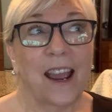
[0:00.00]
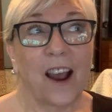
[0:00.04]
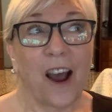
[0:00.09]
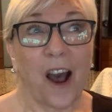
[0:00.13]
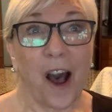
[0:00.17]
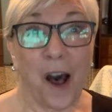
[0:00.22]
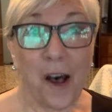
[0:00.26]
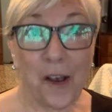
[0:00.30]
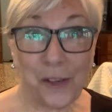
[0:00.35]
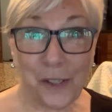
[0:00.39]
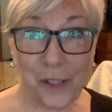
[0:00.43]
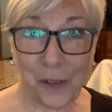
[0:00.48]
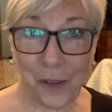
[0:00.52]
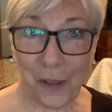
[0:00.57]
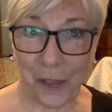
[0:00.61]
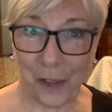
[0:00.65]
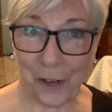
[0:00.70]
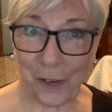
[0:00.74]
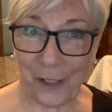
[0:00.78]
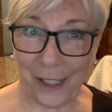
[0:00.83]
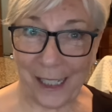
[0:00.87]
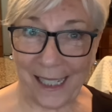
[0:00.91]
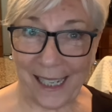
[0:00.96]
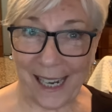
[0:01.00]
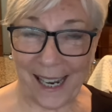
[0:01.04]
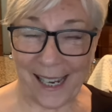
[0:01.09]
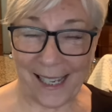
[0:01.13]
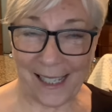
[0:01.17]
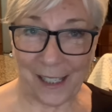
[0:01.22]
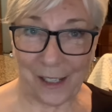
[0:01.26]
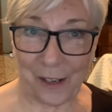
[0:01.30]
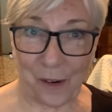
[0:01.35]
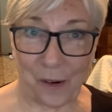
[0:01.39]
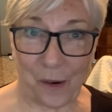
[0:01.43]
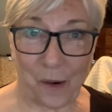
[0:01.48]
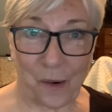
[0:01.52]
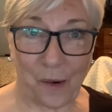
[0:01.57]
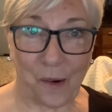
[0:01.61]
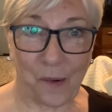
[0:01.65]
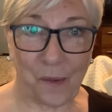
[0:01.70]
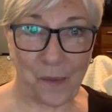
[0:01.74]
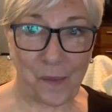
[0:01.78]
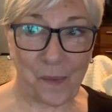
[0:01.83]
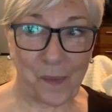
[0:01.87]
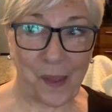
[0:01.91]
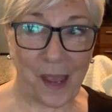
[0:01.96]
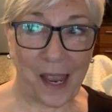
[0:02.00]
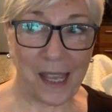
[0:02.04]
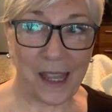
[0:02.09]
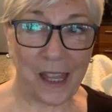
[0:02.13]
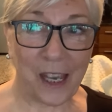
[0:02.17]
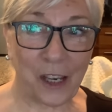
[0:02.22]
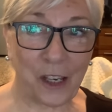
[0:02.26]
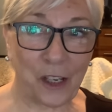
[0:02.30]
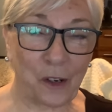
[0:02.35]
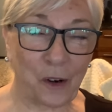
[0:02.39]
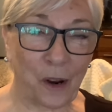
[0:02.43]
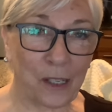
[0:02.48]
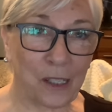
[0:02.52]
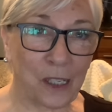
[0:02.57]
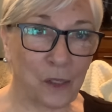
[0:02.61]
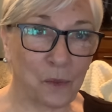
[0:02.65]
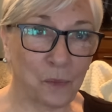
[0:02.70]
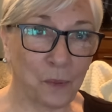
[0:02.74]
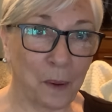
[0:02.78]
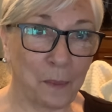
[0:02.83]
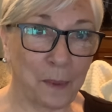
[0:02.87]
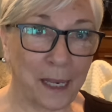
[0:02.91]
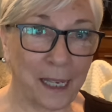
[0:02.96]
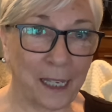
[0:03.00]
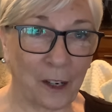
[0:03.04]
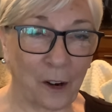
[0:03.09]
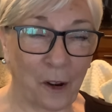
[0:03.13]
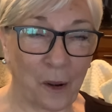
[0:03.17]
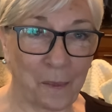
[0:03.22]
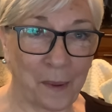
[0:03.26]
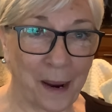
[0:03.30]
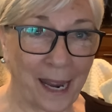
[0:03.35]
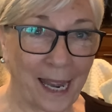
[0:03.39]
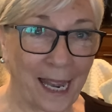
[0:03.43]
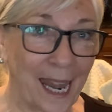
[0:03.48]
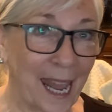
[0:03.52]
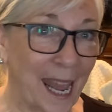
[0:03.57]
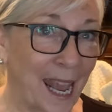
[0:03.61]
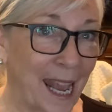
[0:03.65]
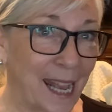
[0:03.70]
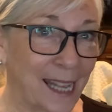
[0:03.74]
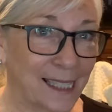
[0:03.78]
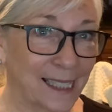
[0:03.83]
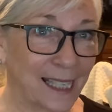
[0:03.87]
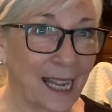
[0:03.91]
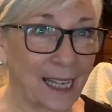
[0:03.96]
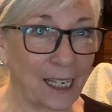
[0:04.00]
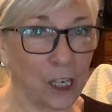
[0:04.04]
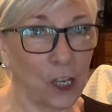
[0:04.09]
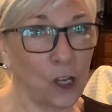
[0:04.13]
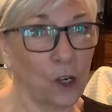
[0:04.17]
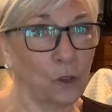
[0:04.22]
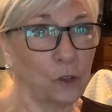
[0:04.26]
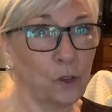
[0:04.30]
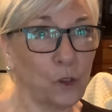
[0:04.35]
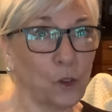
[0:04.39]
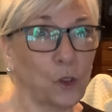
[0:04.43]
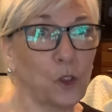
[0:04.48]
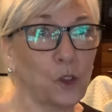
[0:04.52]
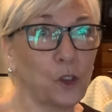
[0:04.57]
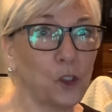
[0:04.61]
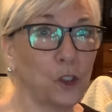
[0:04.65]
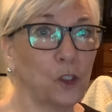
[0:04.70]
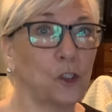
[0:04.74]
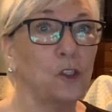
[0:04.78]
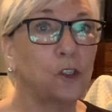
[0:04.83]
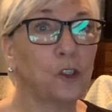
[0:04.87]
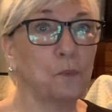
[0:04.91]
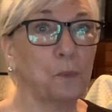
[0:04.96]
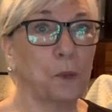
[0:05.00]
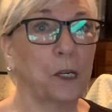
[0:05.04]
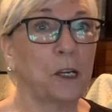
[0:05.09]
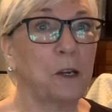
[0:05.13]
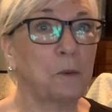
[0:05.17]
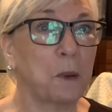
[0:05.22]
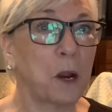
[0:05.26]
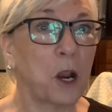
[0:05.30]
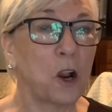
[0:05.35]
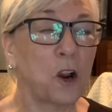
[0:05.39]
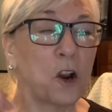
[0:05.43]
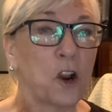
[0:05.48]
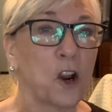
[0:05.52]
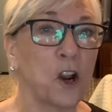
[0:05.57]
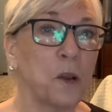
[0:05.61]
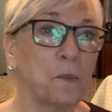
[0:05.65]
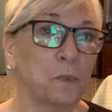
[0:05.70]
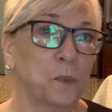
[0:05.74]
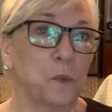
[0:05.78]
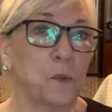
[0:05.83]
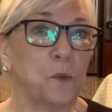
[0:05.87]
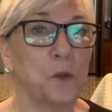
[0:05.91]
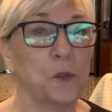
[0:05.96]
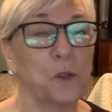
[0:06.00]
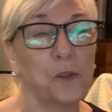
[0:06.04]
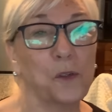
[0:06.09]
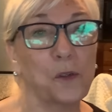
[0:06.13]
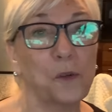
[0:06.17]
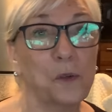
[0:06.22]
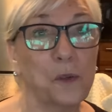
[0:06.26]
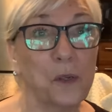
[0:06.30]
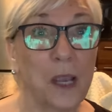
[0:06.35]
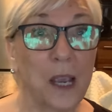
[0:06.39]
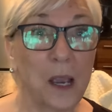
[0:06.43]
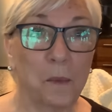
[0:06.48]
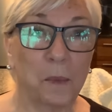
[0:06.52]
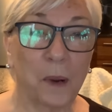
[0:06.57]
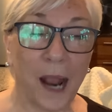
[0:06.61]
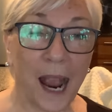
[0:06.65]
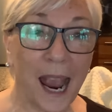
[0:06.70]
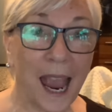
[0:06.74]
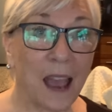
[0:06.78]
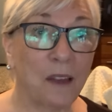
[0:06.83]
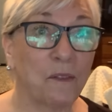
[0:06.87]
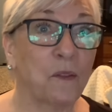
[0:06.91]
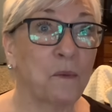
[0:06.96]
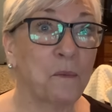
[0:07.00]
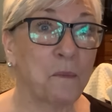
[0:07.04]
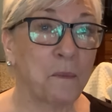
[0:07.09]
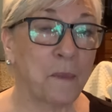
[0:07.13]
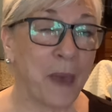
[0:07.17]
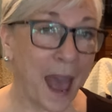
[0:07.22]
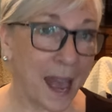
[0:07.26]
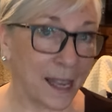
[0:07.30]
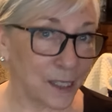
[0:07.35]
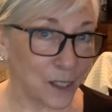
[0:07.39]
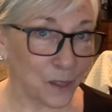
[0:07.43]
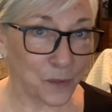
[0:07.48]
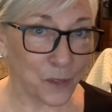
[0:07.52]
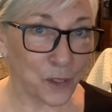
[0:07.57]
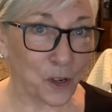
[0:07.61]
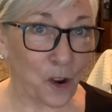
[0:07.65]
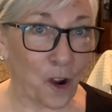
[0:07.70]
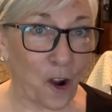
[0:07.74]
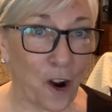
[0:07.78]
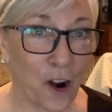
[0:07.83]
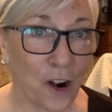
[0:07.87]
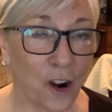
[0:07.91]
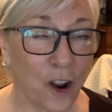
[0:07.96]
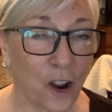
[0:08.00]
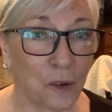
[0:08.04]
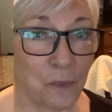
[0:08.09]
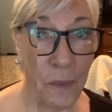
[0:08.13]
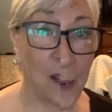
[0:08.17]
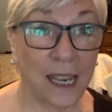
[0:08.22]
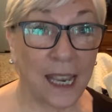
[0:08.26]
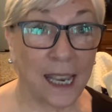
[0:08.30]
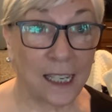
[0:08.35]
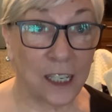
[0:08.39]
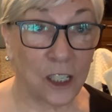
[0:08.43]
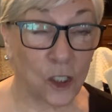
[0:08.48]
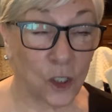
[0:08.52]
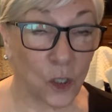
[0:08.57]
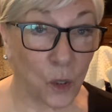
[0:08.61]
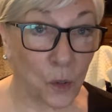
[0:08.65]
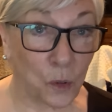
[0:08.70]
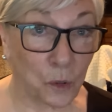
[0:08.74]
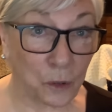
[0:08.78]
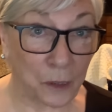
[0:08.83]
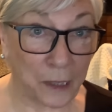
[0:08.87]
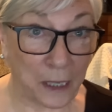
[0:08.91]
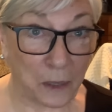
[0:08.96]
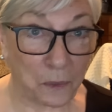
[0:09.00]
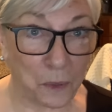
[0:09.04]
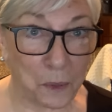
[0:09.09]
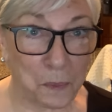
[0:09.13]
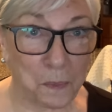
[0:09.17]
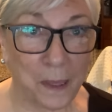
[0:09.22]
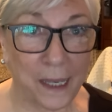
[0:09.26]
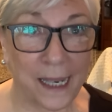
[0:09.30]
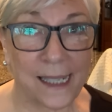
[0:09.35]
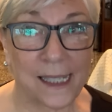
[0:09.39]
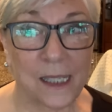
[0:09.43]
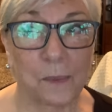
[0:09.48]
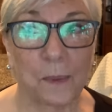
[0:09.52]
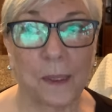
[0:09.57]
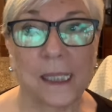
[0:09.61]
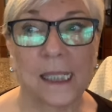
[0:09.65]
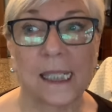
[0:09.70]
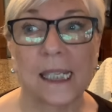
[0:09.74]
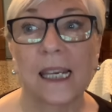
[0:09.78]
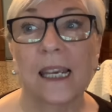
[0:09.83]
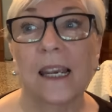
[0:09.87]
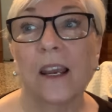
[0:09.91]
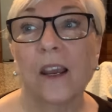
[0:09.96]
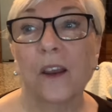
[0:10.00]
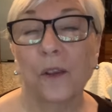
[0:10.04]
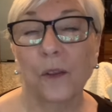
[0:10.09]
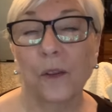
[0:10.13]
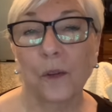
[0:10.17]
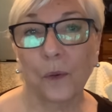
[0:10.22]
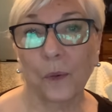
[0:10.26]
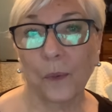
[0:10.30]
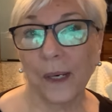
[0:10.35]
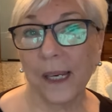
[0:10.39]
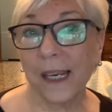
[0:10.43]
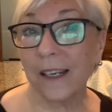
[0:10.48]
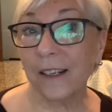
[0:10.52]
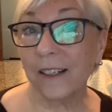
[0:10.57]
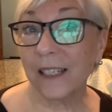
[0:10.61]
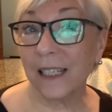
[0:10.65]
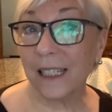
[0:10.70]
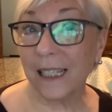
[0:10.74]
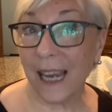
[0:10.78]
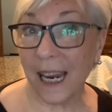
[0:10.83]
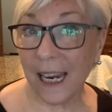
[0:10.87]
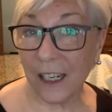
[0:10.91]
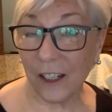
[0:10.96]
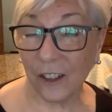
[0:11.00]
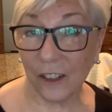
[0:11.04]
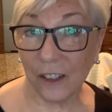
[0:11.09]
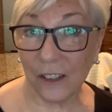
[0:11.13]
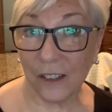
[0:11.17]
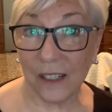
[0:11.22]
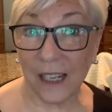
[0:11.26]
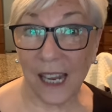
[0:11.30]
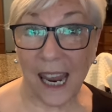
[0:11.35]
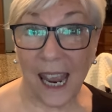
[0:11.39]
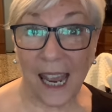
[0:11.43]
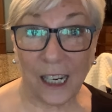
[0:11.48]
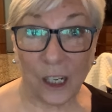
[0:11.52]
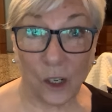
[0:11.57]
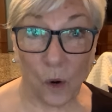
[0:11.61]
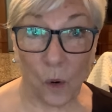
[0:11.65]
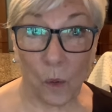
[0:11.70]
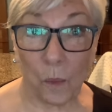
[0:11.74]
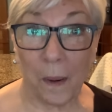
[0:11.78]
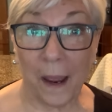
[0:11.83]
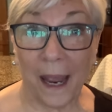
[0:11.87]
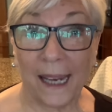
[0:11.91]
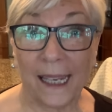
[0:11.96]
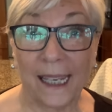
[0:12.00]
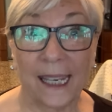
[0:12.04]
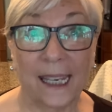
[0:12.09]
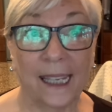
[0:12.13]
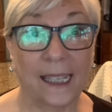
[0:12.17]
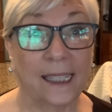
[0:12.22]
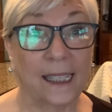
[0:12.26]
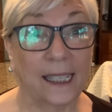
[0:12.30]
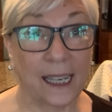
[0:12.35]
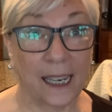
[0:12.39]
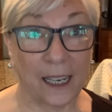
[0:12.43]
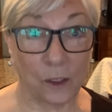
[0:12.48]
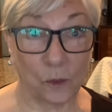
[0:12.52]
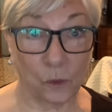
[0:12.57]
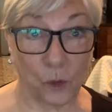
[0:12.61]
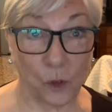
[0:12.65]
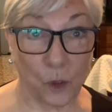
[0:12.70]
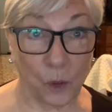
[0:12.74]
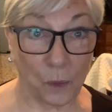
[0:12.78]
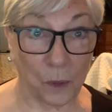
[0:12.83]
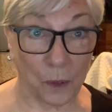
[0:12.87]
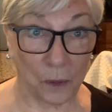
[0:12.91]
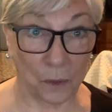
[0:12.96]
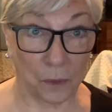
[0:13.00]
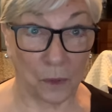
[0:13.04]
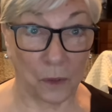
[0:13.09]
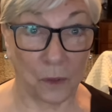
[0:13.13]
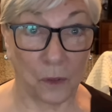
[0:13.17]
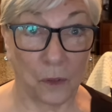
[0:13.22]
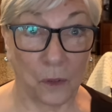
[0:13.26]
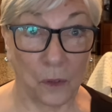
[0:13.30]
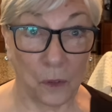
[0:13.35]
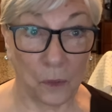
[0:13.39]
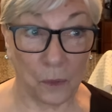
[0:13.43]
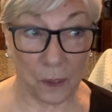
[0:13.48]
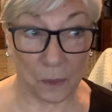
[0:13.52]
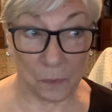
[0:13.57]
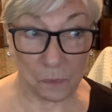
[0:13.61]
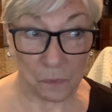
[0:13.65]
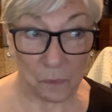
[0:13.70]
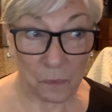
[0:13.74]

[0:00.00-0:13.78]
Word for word: Also 30 days ago, I thought, you know, I'm just rubbing it on my legs, kind of, you know, putting it in my arms, but I have a massive scar on my head, a total knee replacement. Three years later, they had to go back in and do a do a.